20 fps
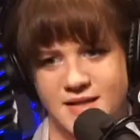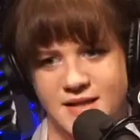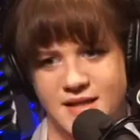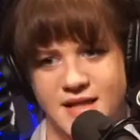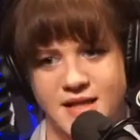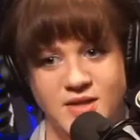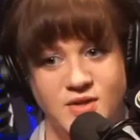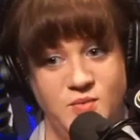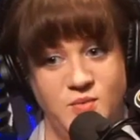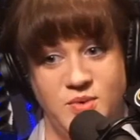
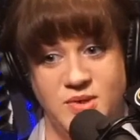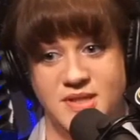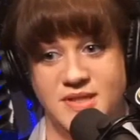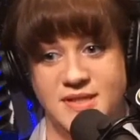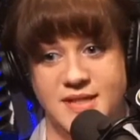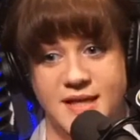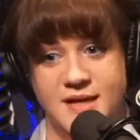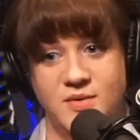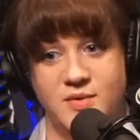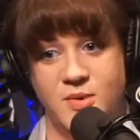that you wouldn't
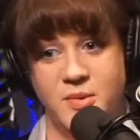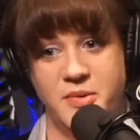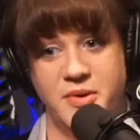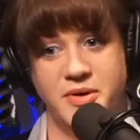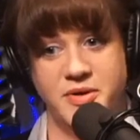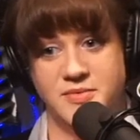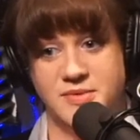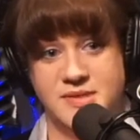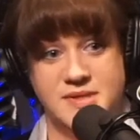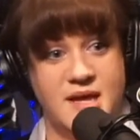date a woman
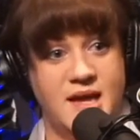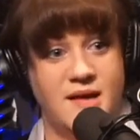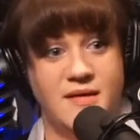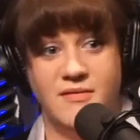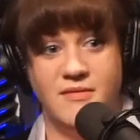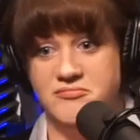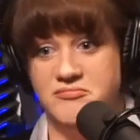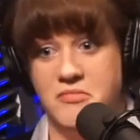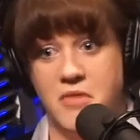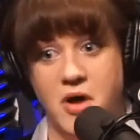who was like
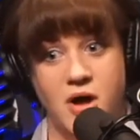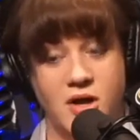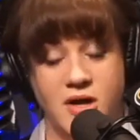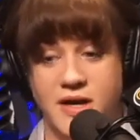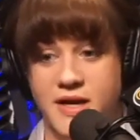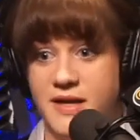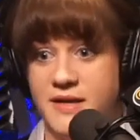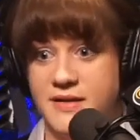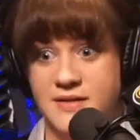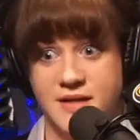on
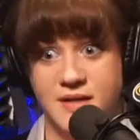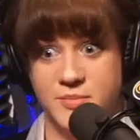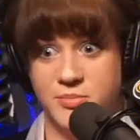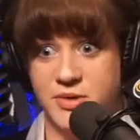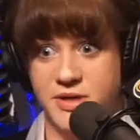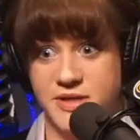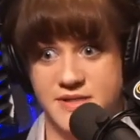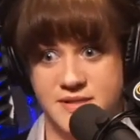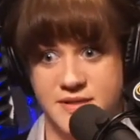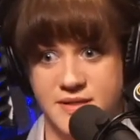an
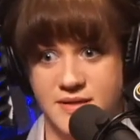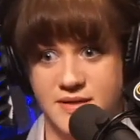antidepressant.